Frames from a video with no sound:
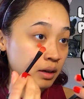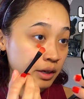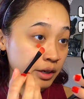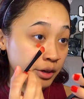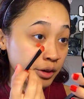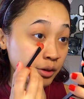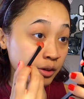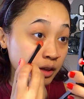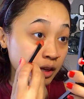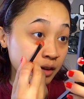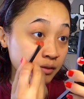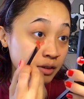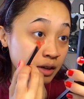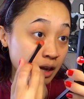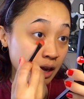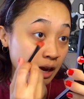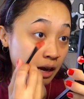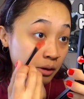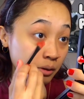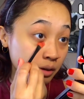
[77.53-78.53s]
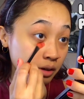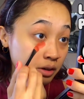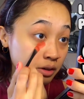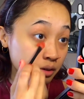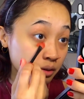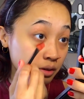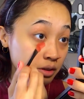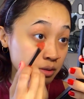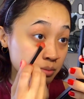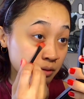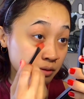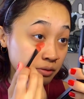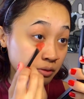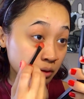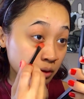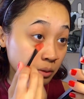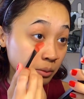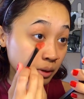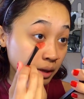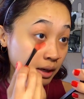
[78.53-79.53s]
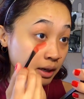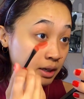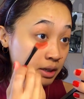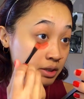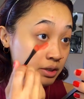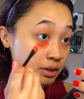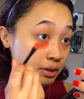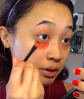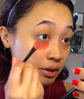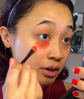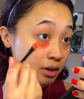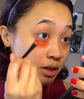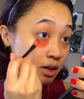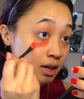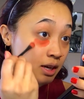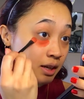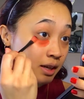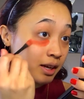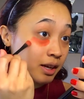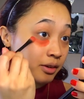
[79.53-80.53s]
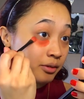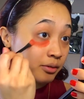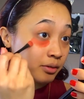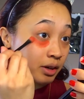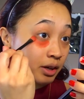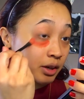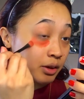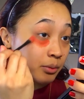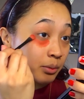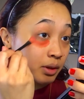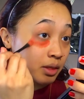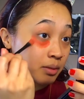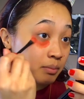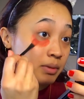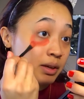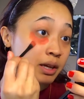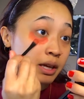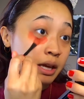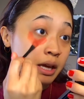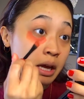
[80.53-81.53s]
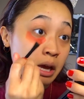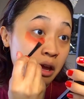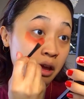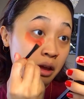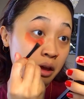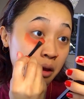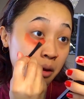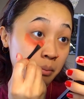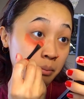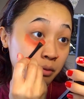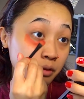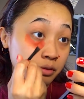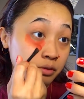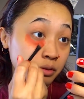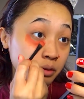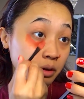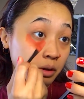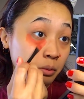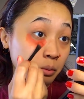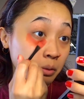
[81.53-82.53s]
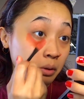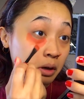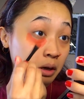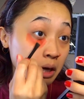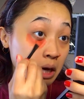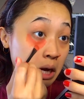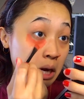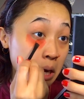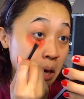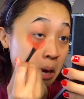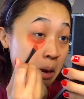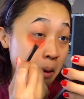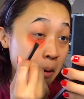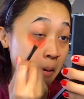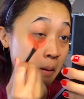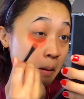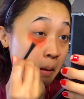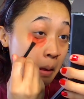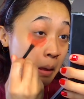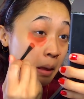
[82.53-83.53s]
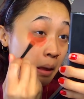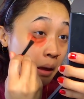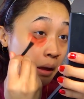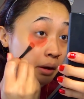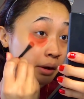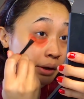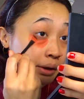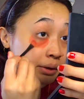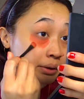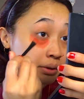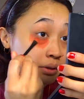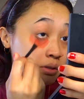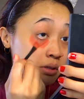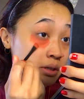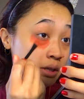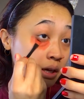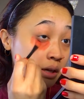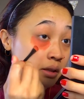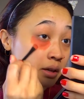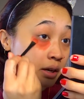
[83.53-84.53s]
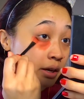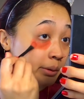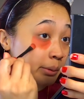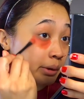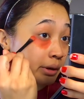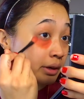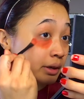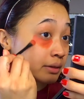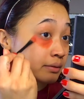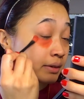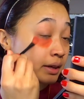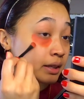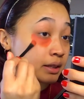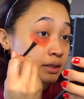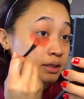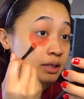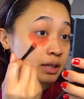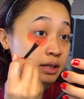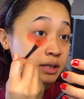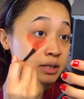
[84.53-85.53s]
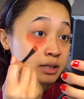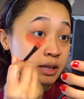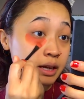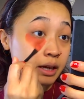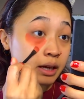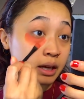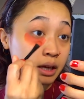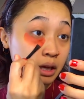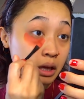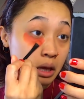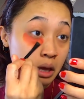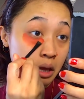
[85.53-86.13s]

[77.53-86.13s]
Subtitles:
I only have an hour to do this before work, so you're kind of getting ready with me before work. I know, sad that I work on Valentine's Day,